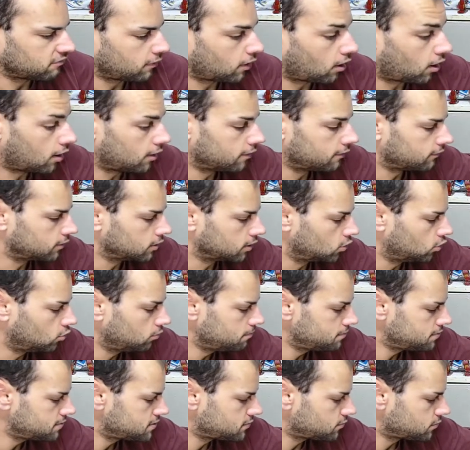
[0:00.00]

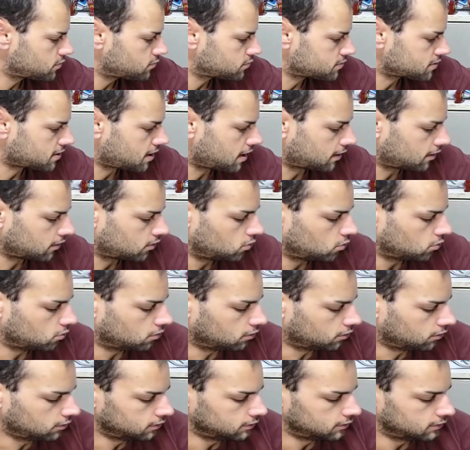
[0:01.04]
envelopes, which was kind of
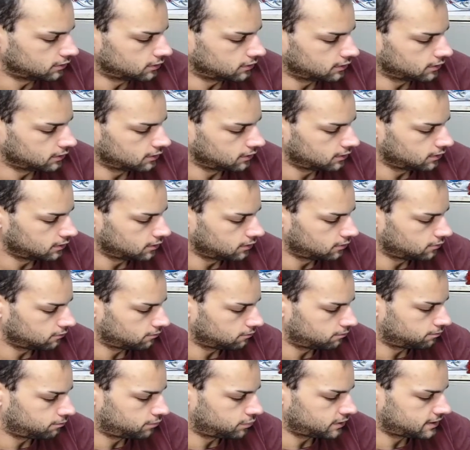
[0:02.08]
cool.
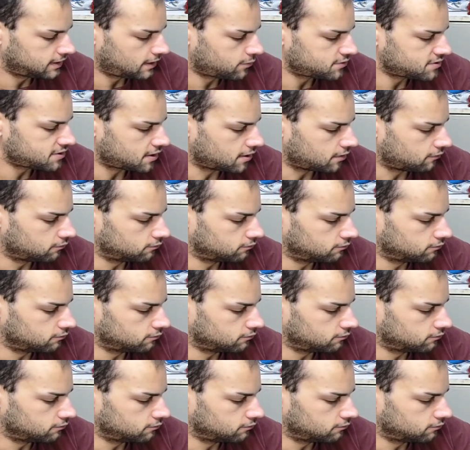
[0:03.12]
But that was it.